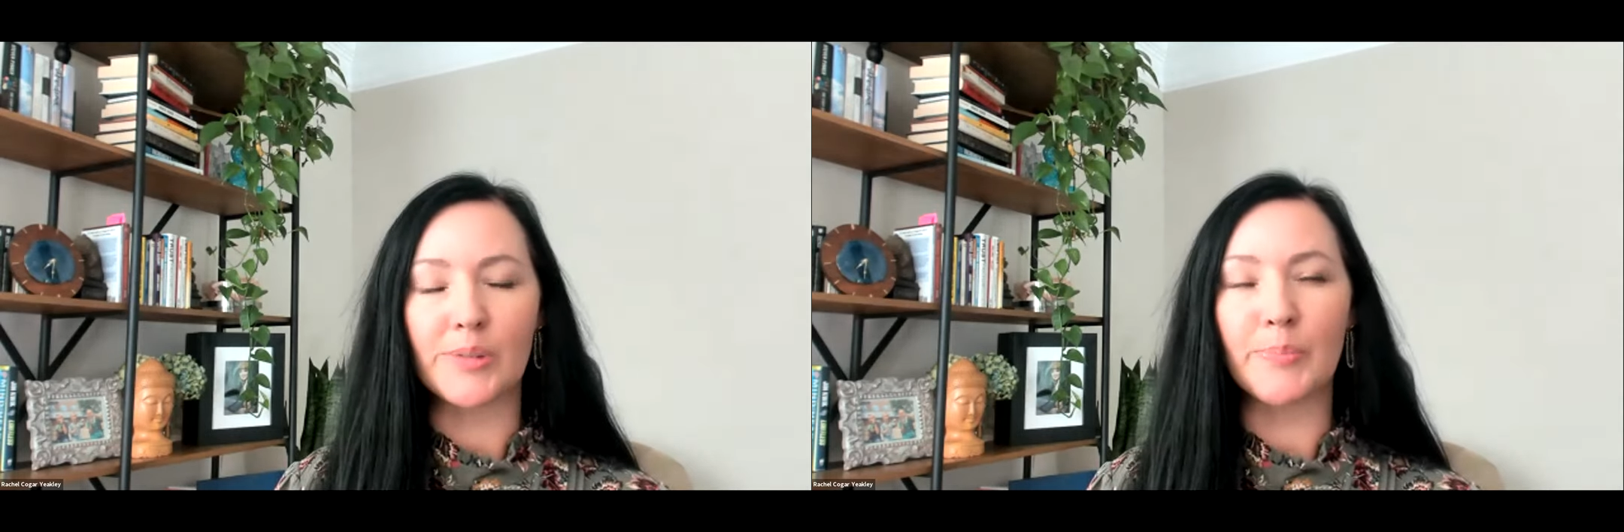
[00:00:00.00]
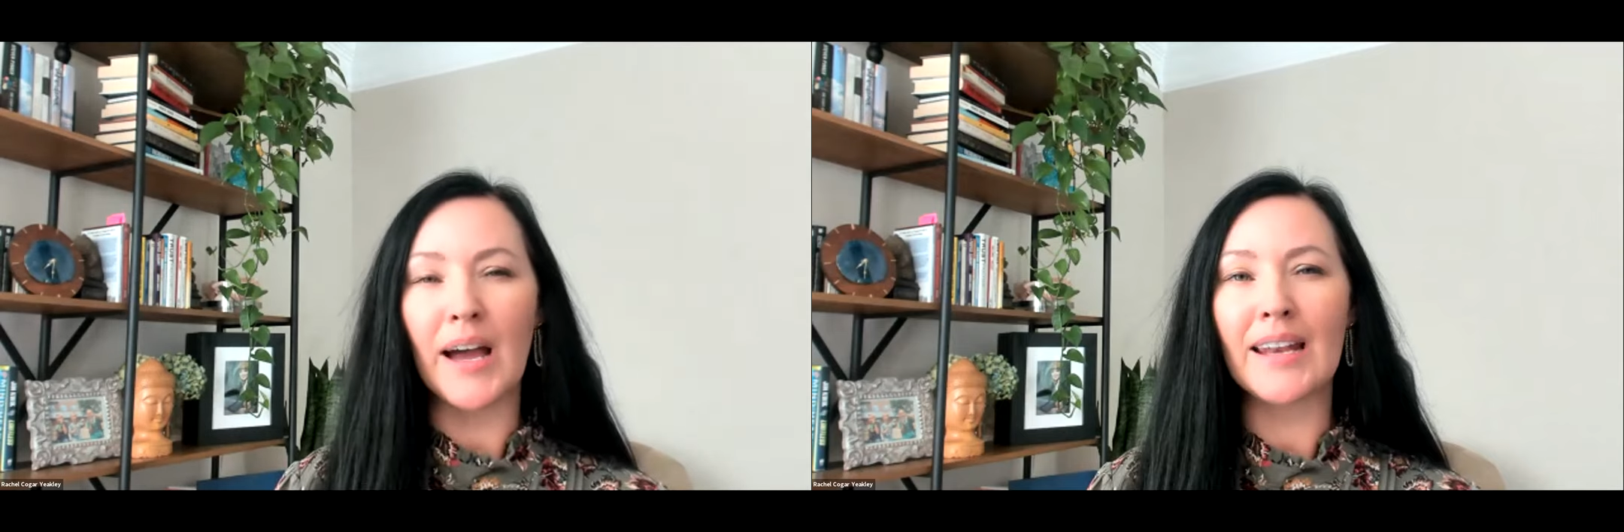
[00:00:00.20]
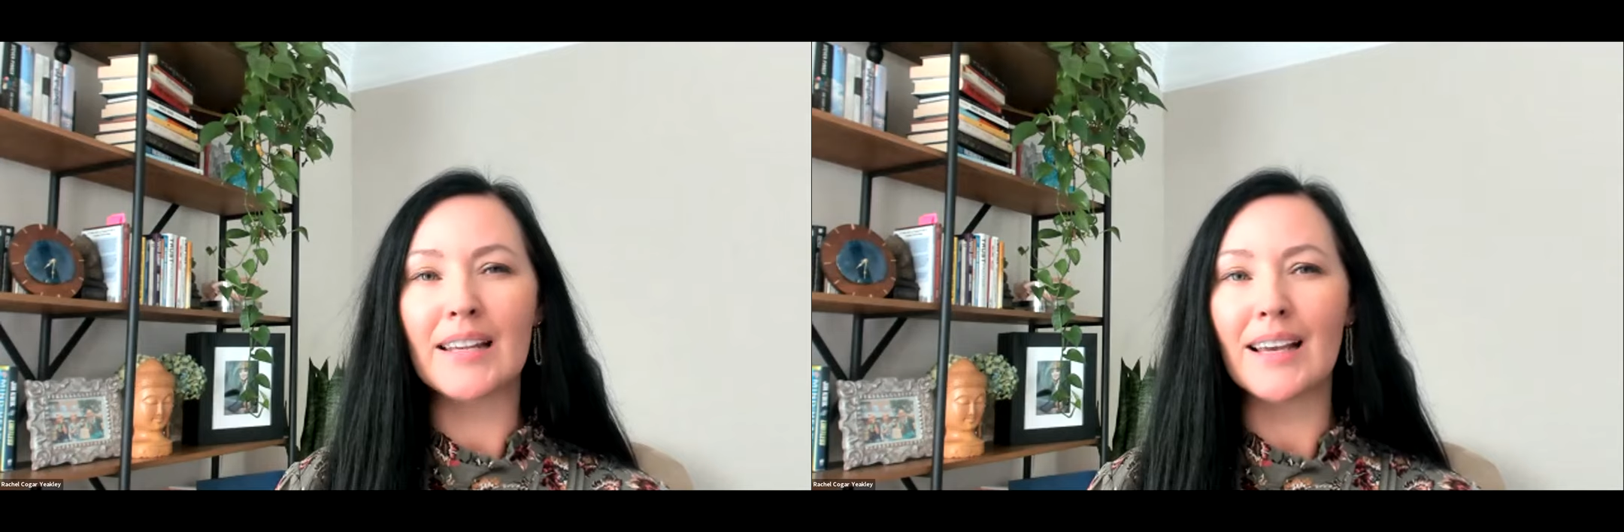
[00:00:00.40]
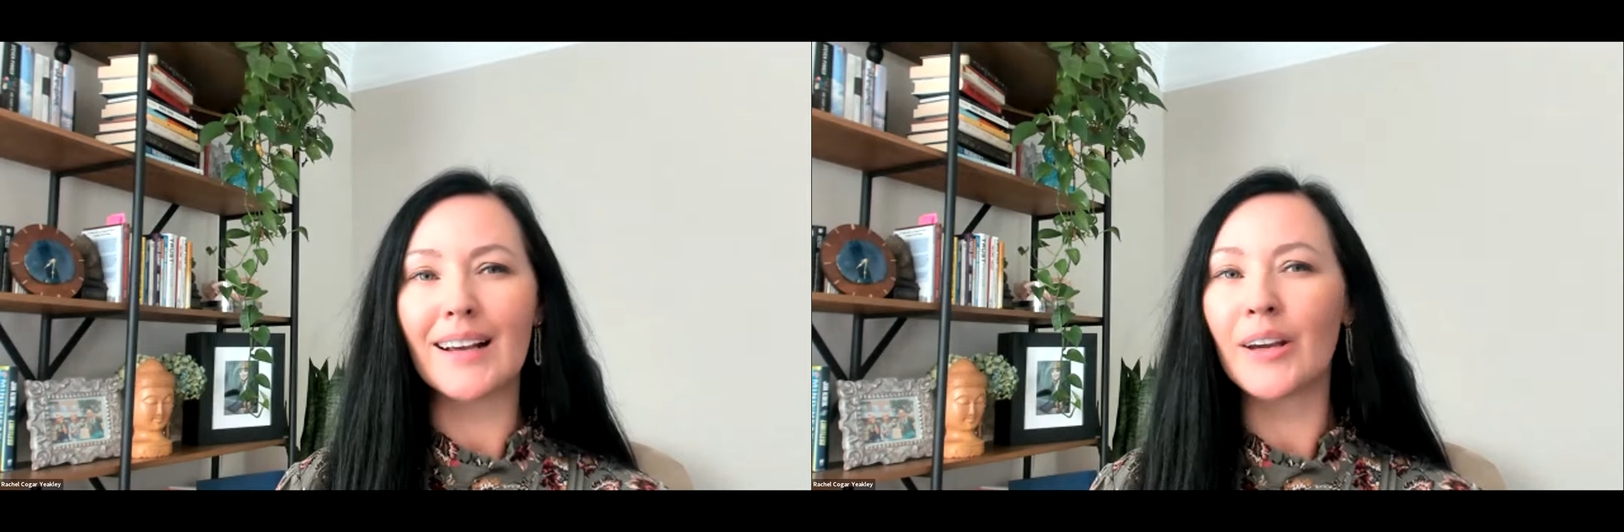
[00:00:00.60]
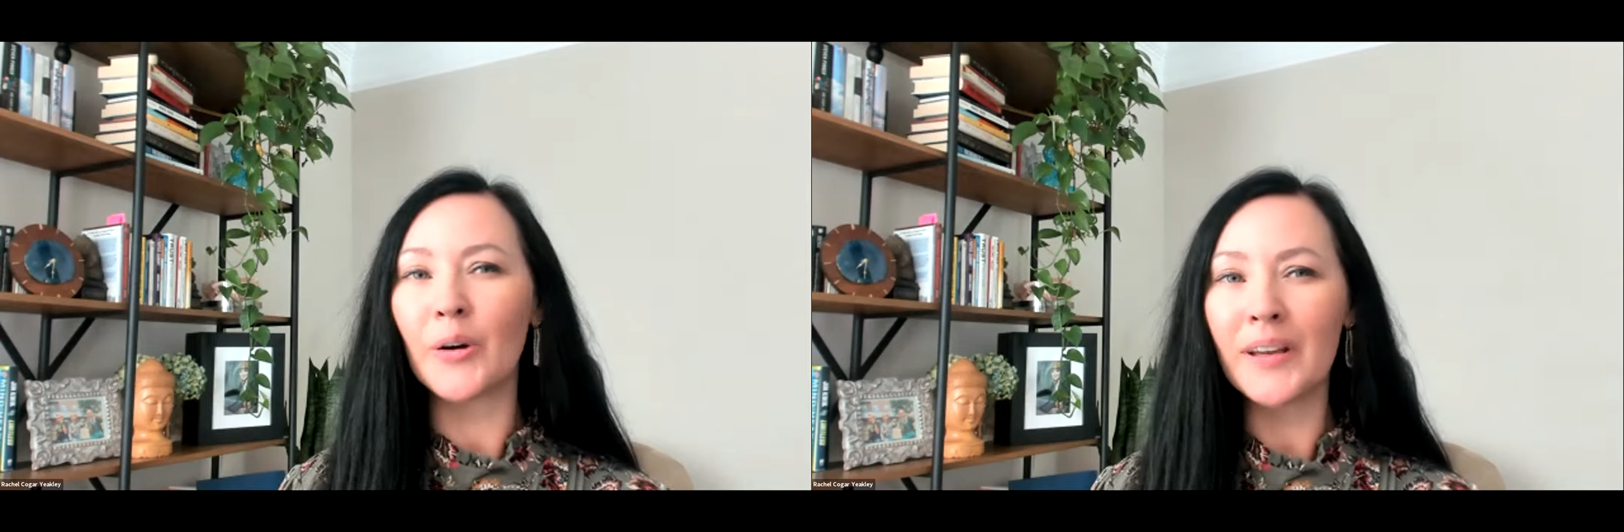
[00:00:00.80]
But
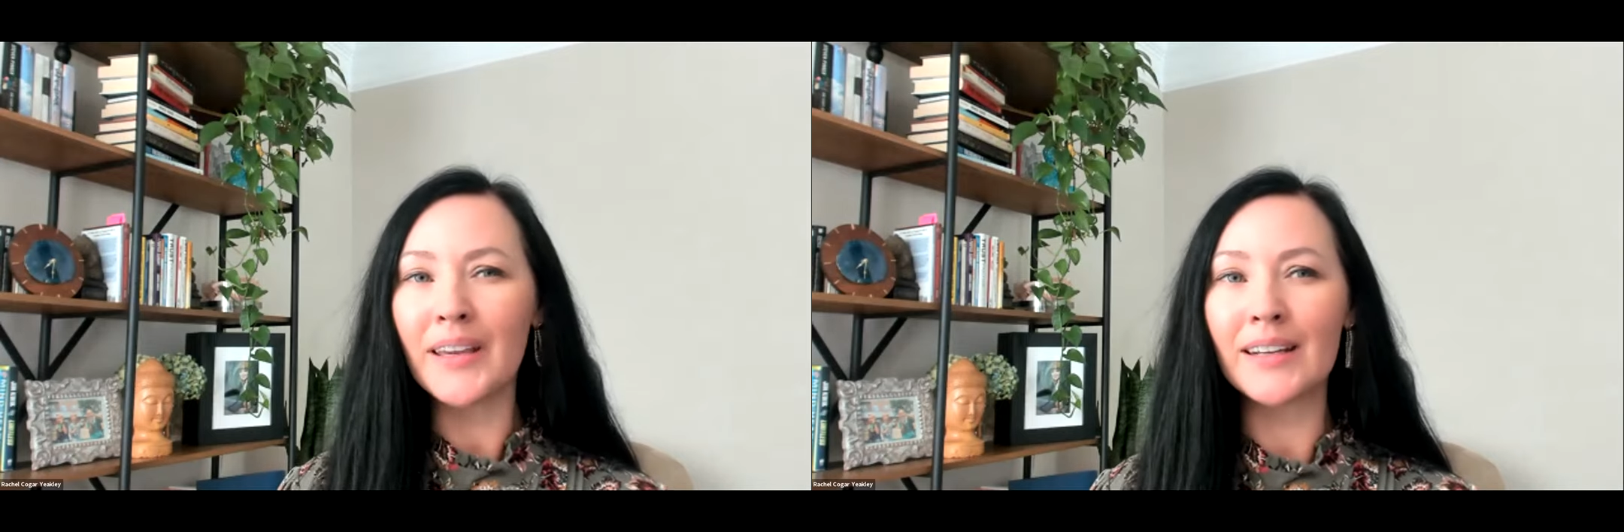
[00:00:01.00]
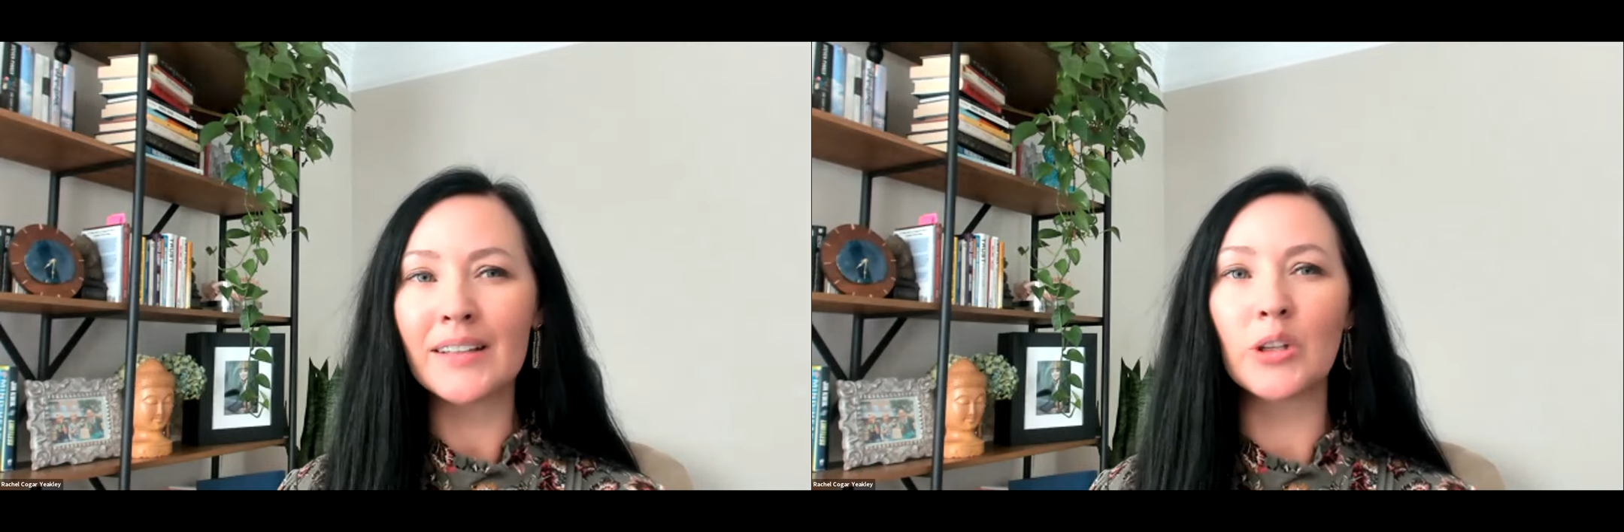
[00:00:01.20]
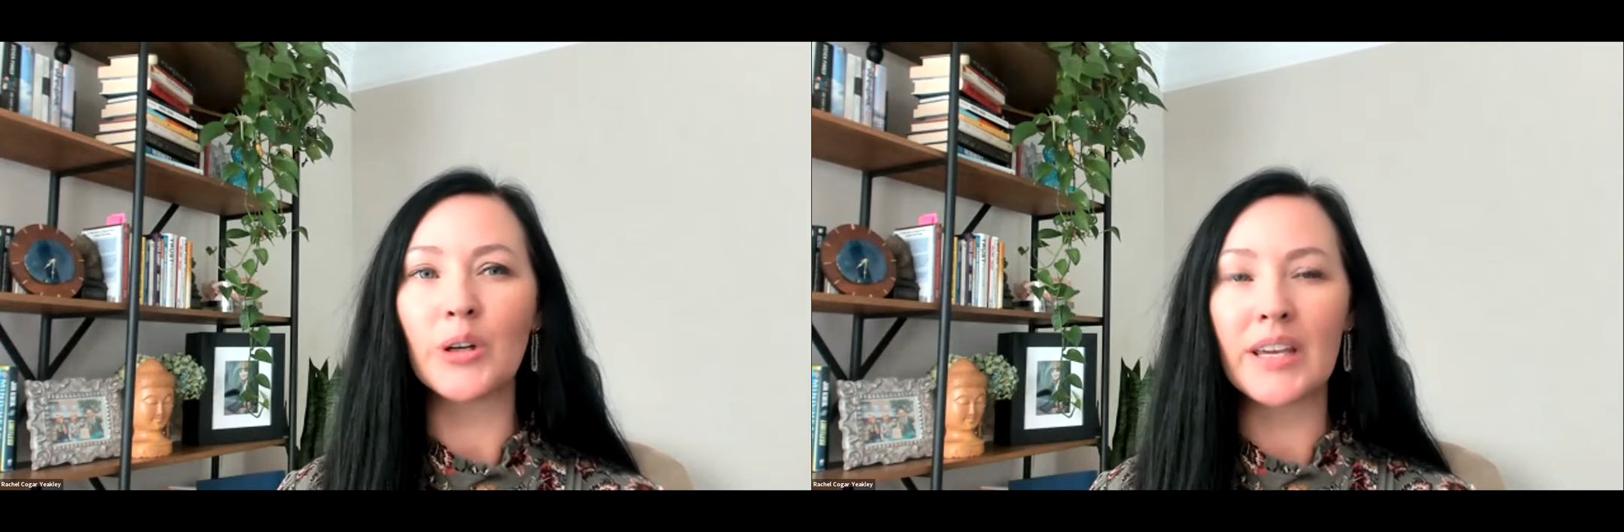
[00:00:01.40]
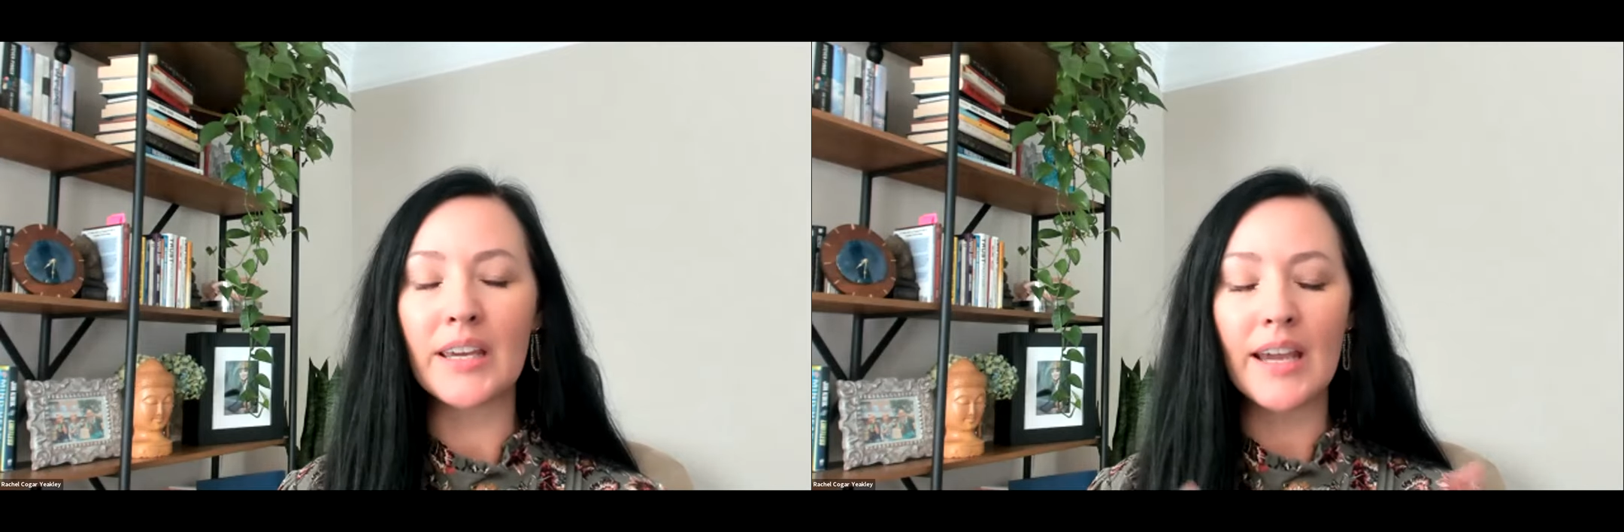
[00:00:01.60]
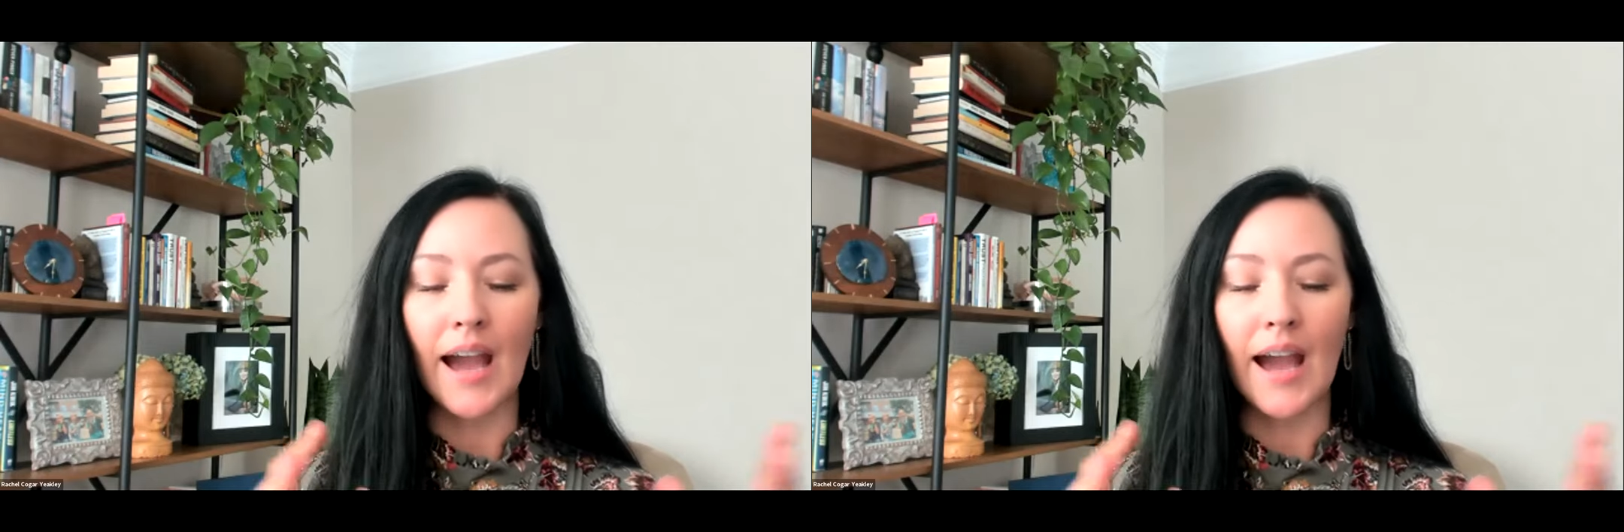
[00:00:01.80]
going in and looking